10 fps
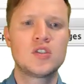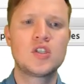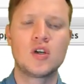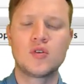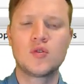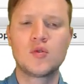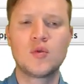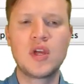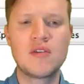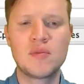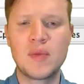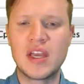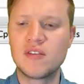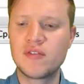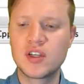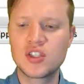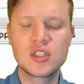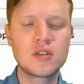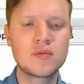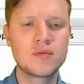So, we have a main
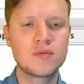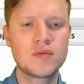function,